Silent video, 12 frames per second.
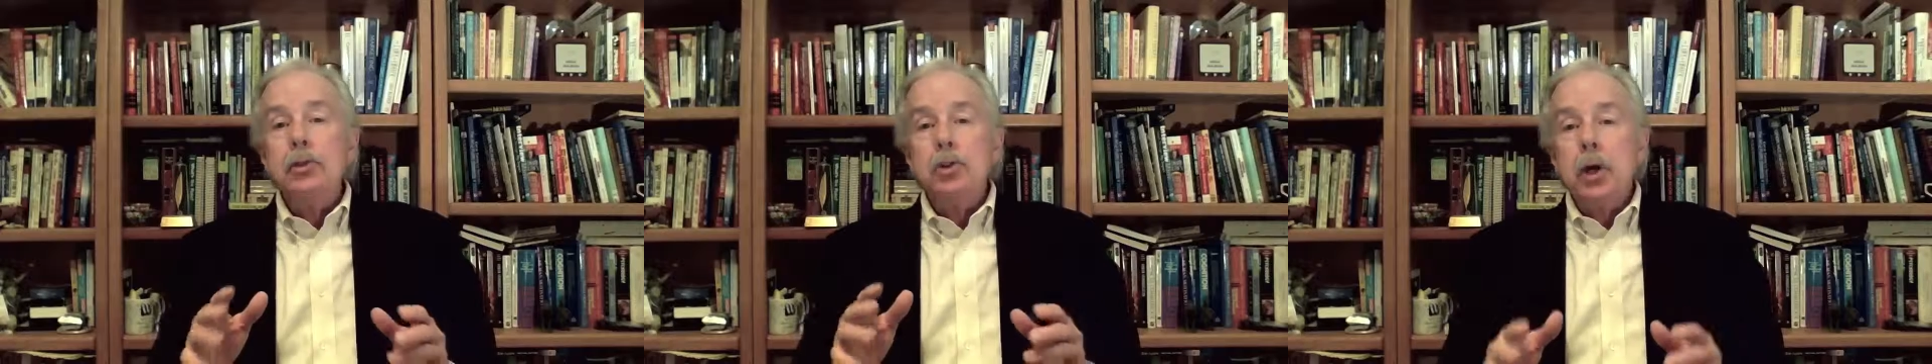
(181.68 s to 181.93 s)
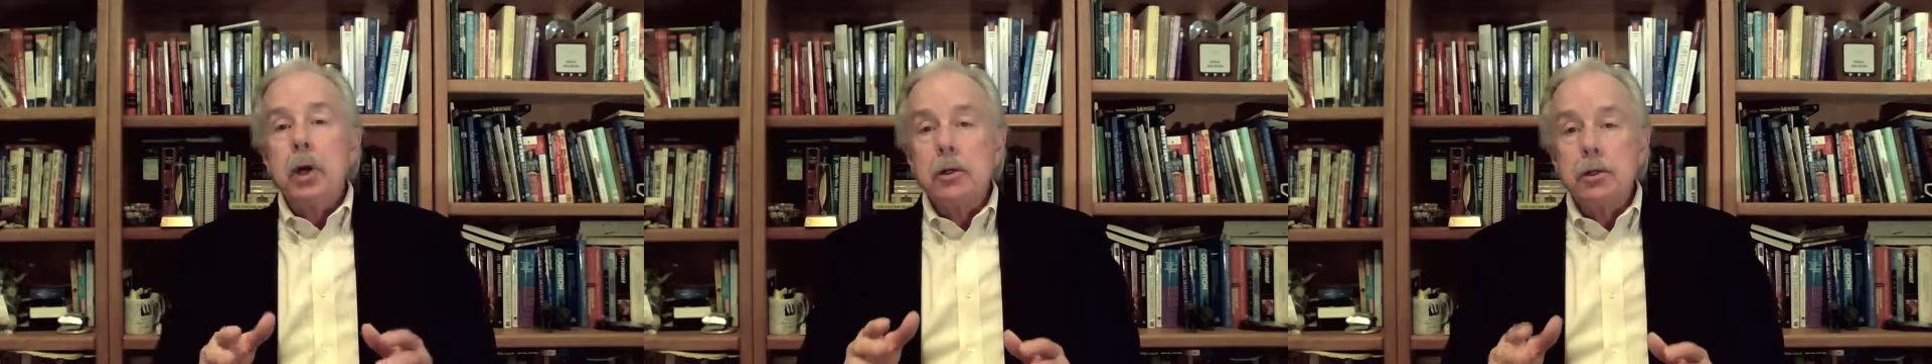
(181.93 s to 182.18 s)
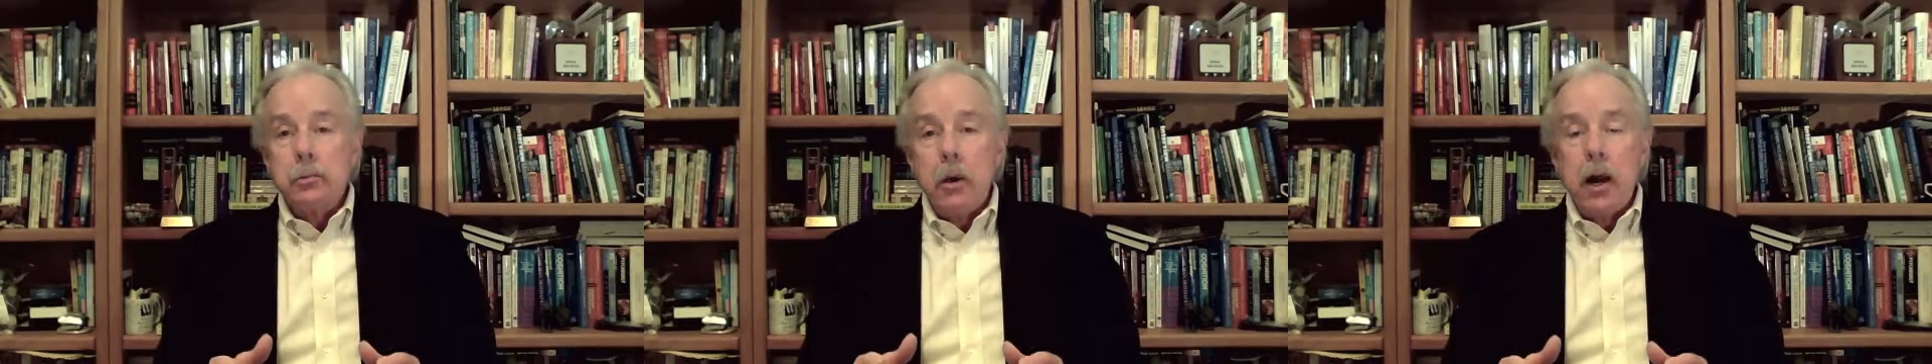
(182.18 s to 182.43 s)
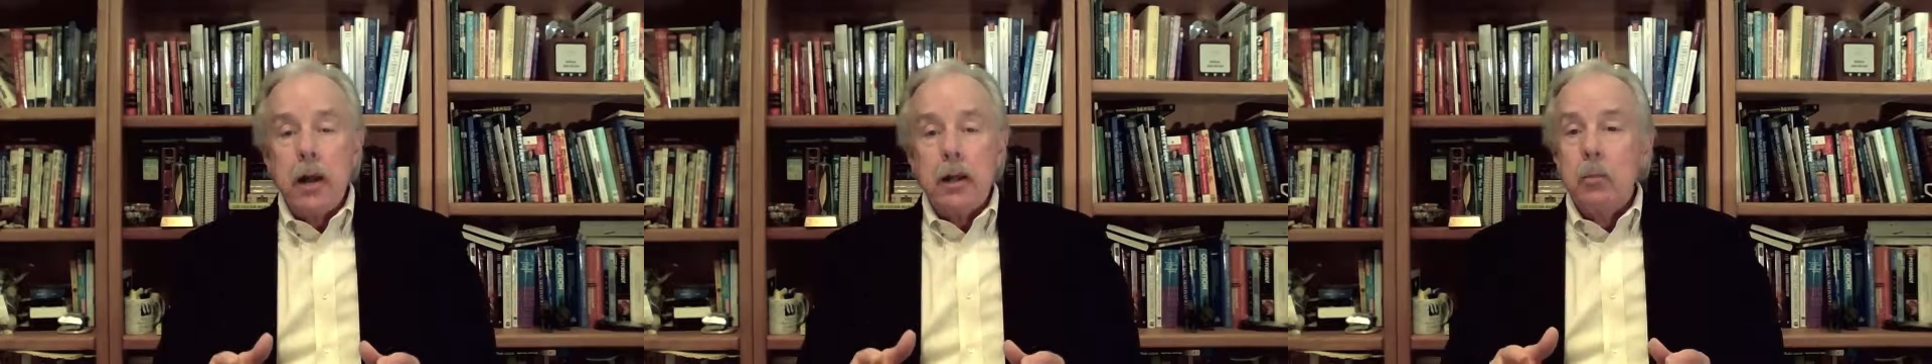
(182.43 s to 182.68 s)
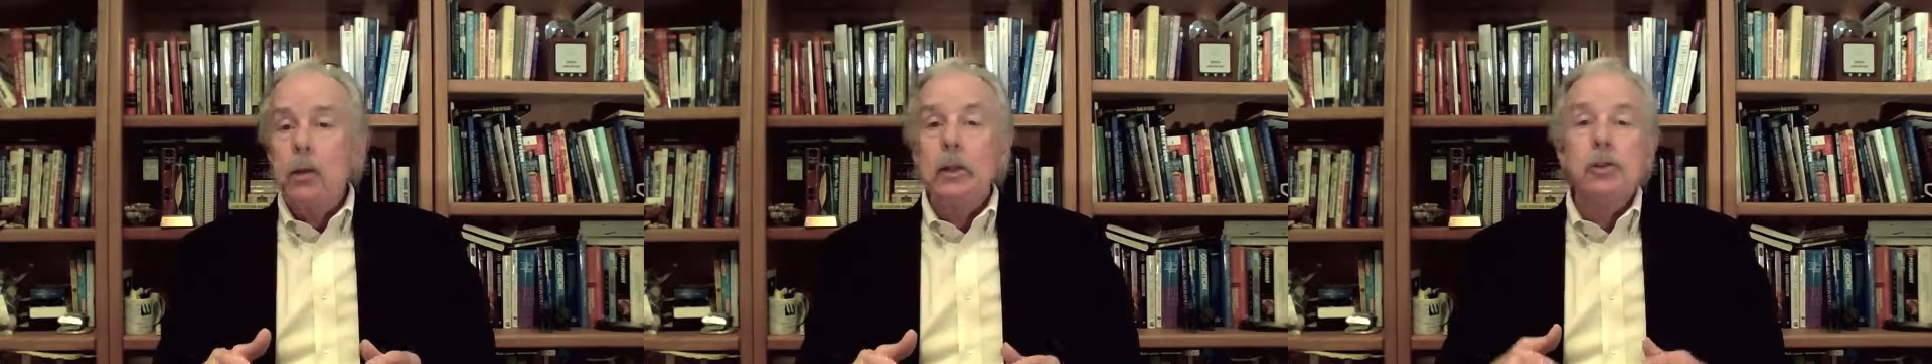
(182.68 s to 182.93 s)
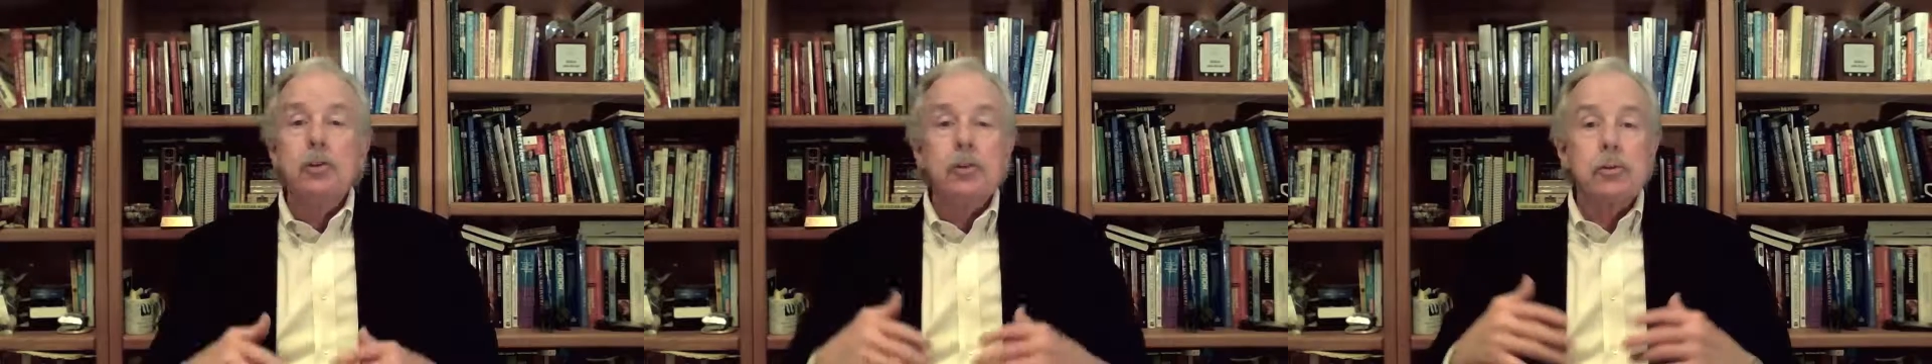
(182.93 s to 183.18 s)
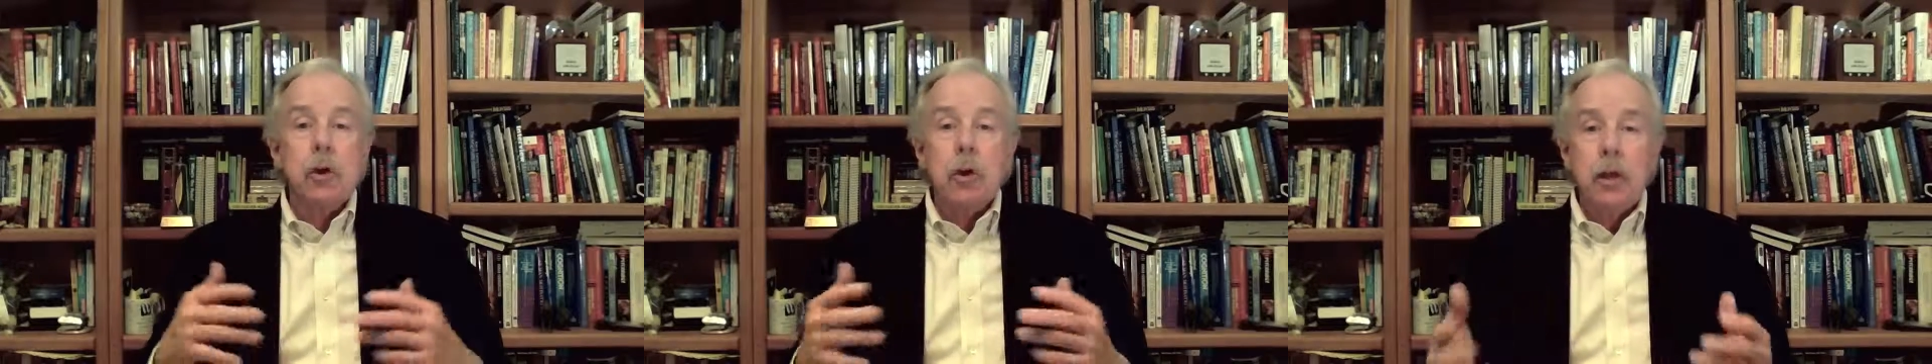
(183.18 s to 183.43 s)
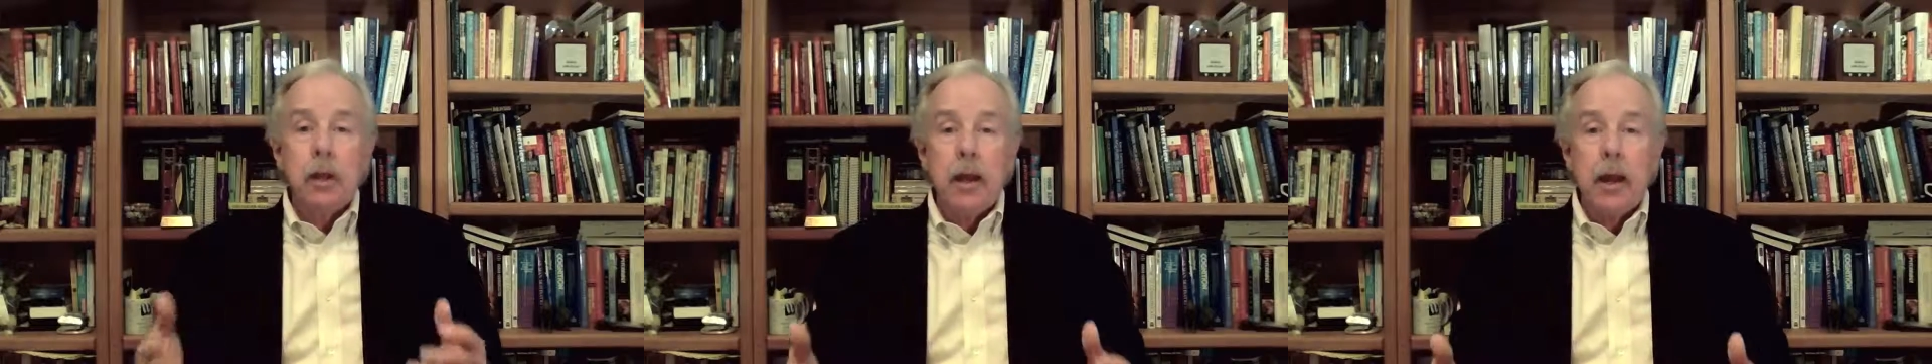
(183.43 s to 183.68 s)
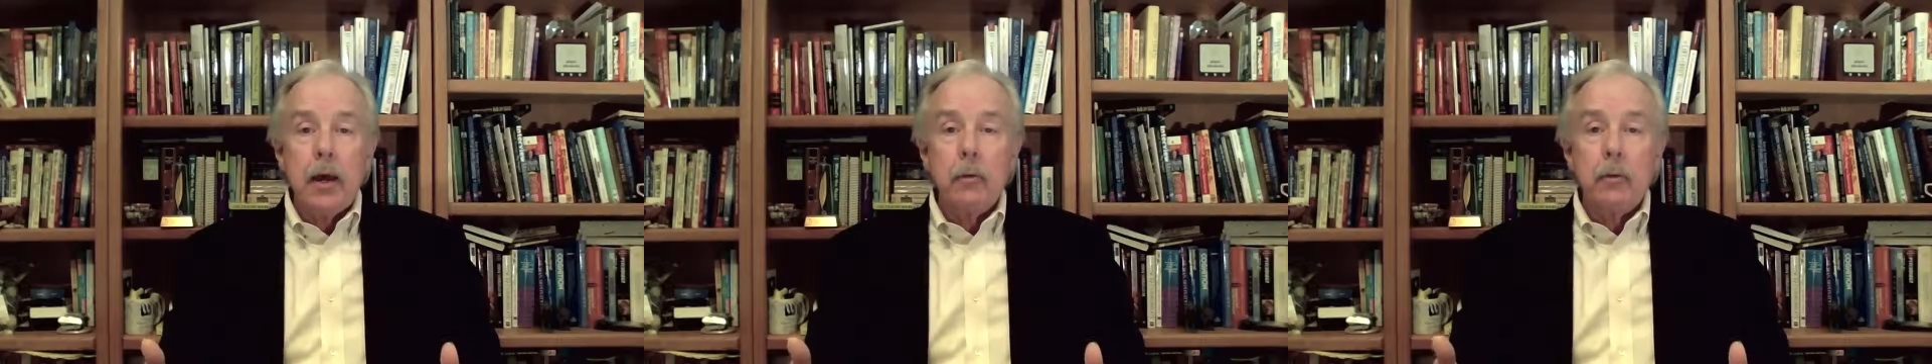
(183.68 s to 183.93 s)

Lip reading: John's mind, when he started out